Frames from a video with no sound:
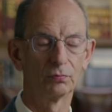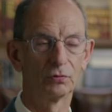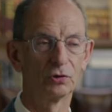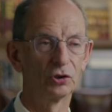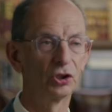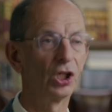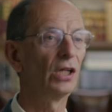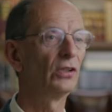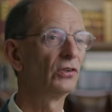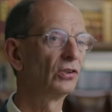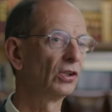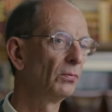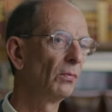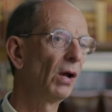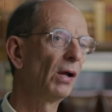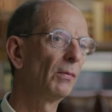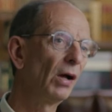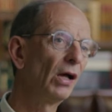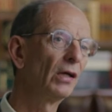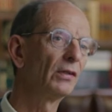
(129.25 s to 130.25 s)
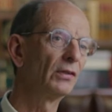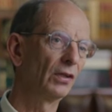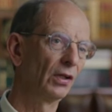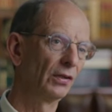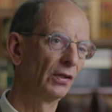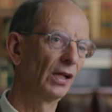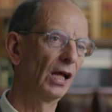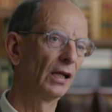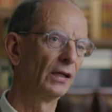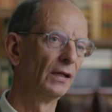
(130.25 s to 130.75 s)
changing my mind
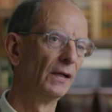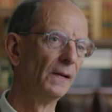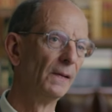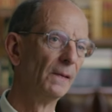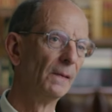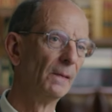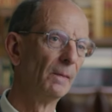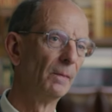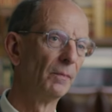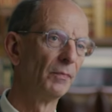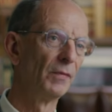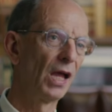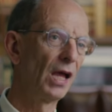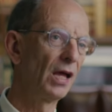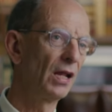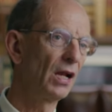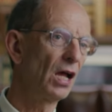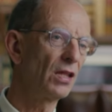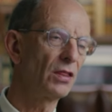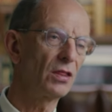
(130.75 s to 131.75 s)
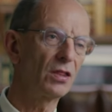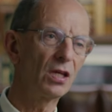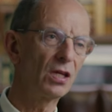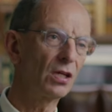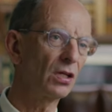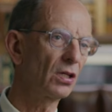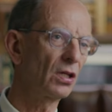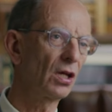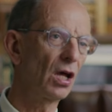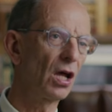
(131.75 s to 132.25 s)
on that. And I
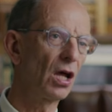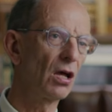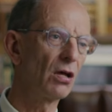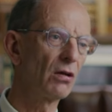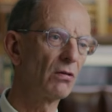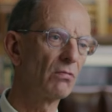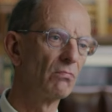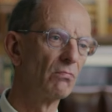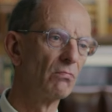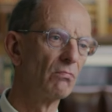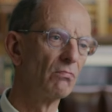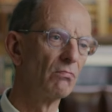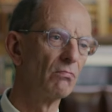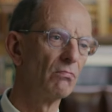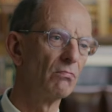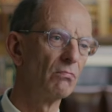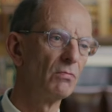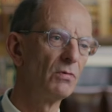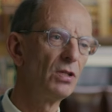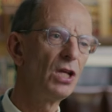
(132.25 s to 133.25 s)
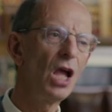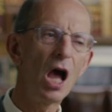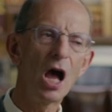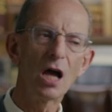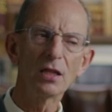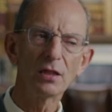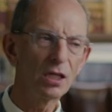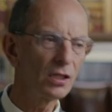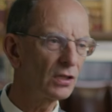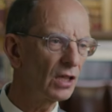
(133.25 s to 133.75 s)
think uh, yeah,
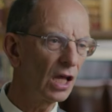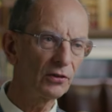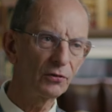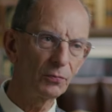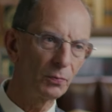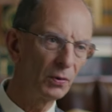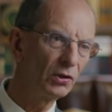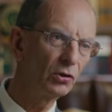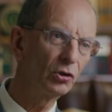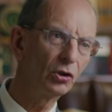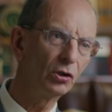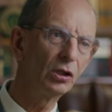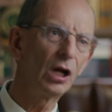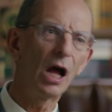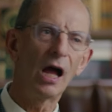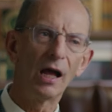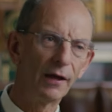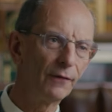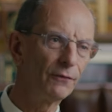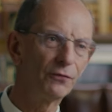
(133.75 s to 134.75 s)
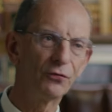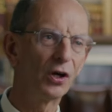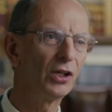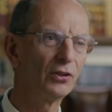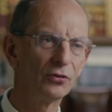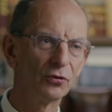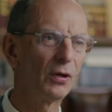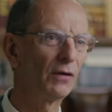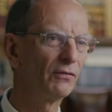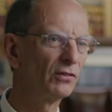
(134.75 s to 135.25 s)
I think that's been good. I have
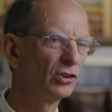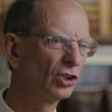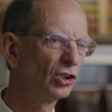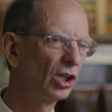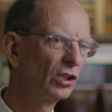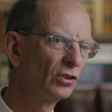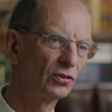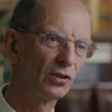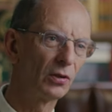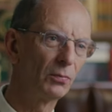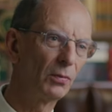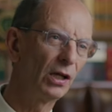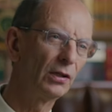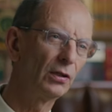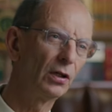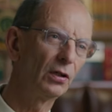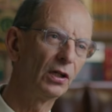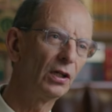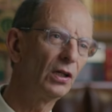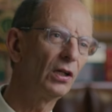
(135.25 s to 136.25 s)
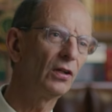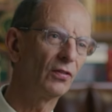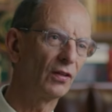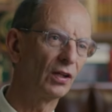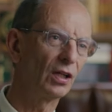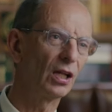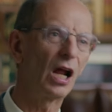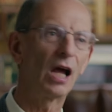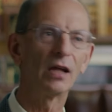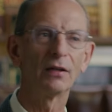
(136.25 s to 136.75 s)
friends who haven't changed their mind on
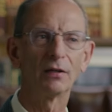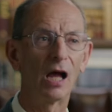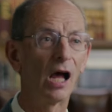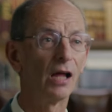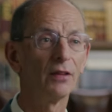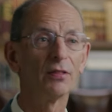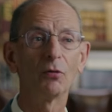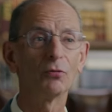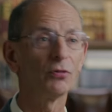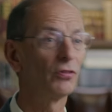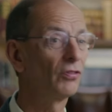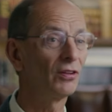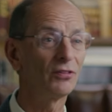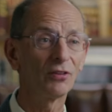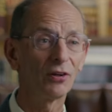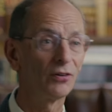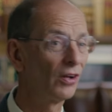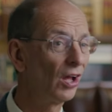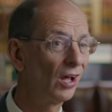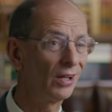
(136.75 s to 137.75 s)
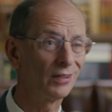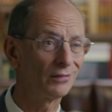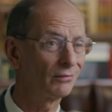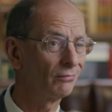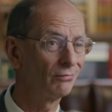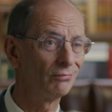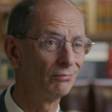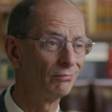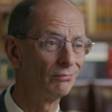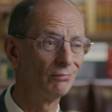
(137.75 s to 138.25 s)
anything, and I, I don't think they're not
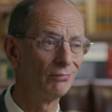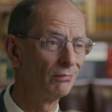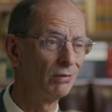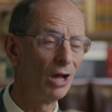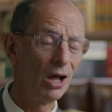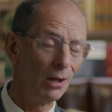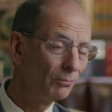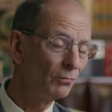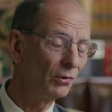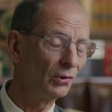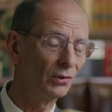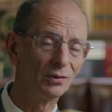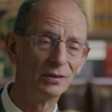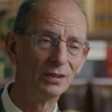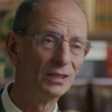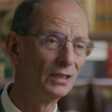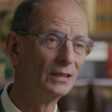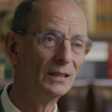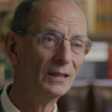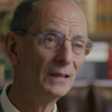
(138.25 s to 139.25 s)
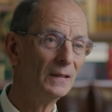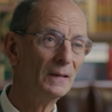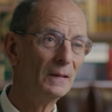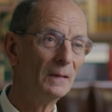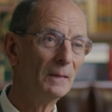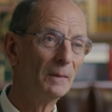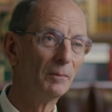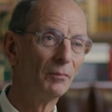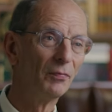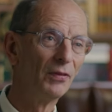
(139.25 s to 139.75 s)
humble.
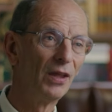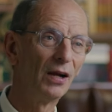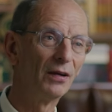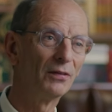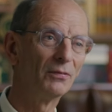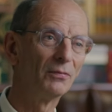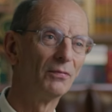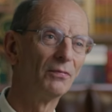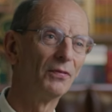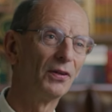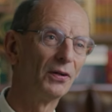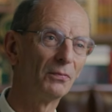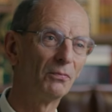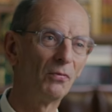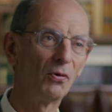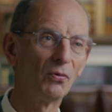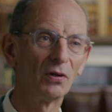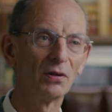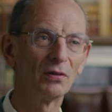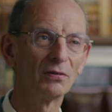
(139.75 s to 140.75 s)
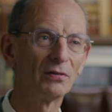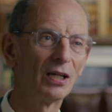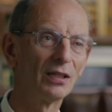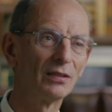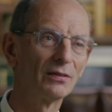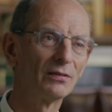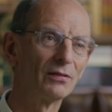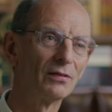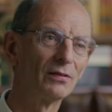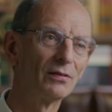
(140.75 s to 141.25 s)
They're they're more.
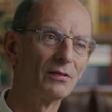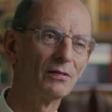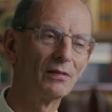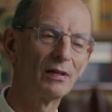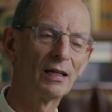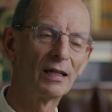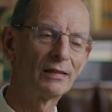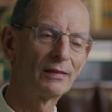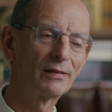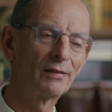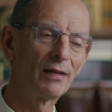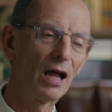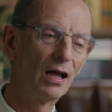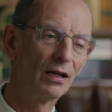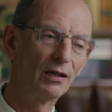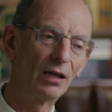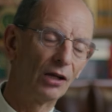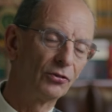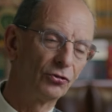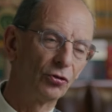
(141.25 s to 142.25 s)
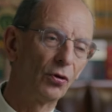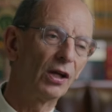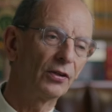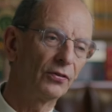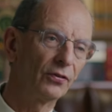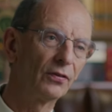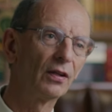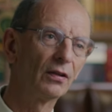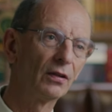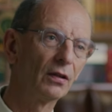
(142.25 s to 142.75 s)
Uh, I, I
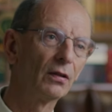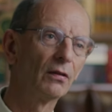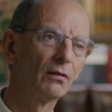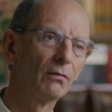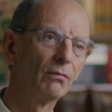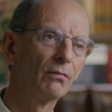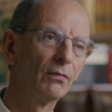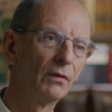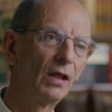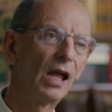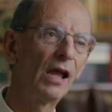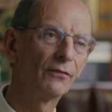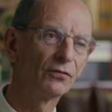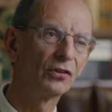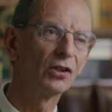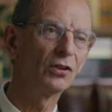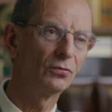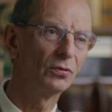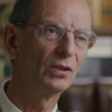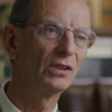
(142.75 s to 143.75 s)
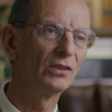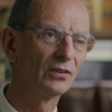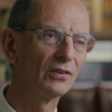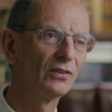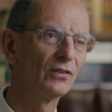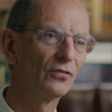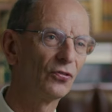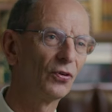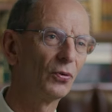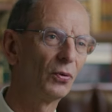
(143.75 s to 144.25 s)
trust that they have good
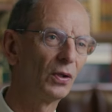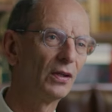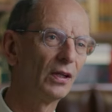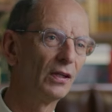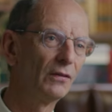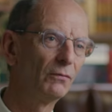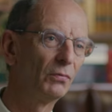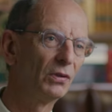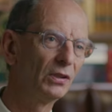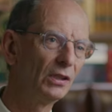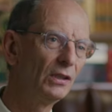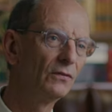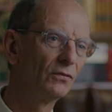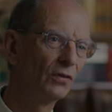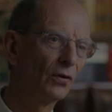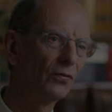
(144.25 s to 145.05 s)
reasons for what they've believed